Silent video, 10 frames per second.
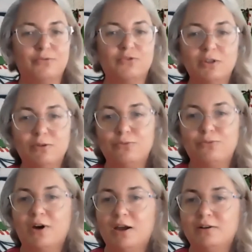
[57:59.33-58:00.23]
freedom
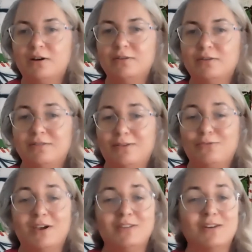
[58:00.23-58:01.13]
fighters
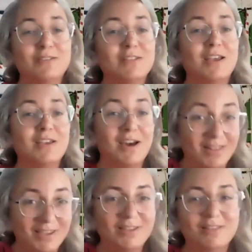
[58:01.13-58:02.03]
like
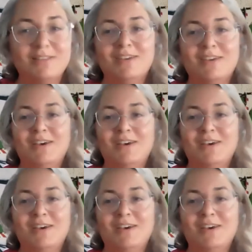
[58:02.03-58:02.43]
Haneen,